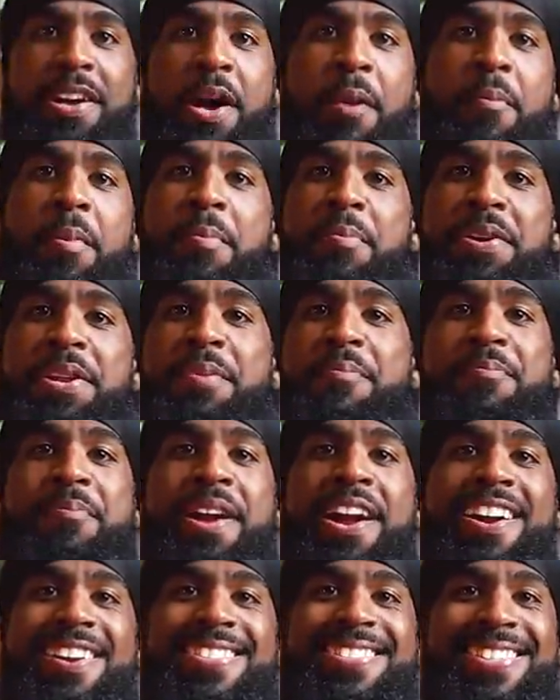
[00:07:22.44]
I'm a bit
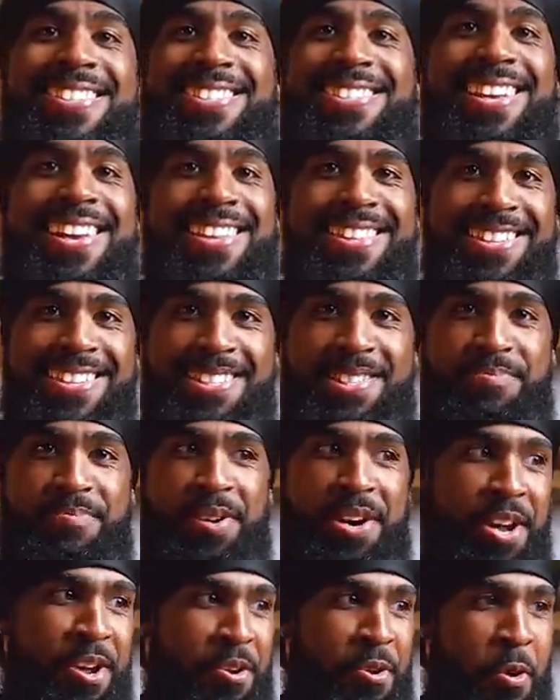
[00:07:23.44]
embarrassed to say this,
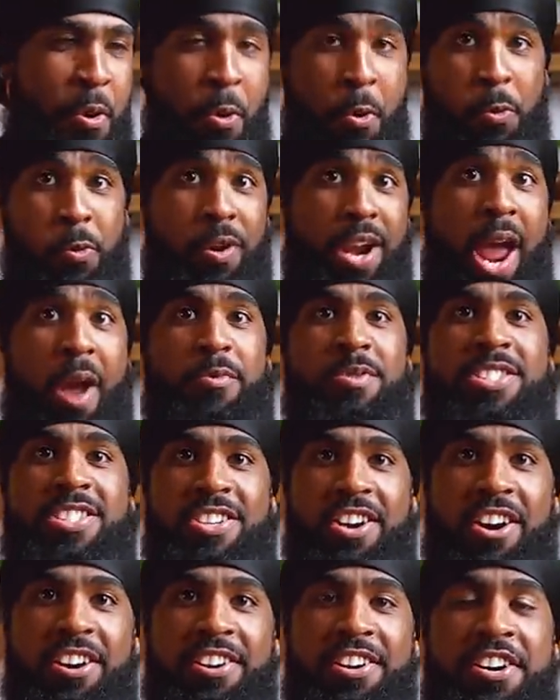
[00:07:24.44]
but when I was
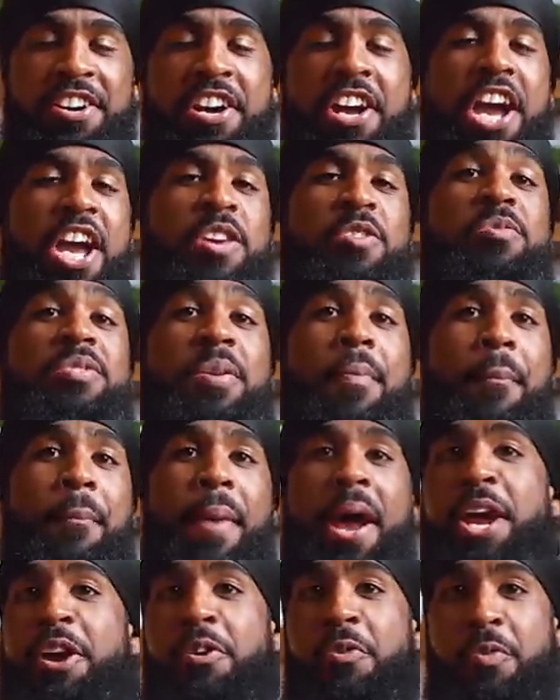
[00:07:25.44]
younger, I used to
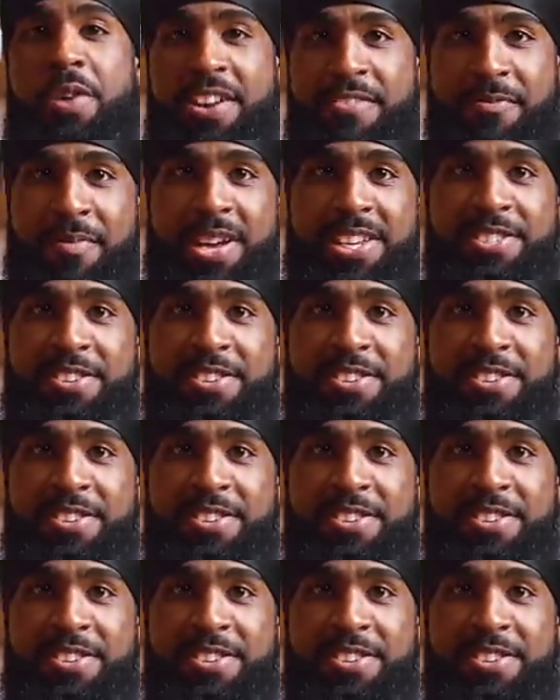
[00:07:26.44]
microwave my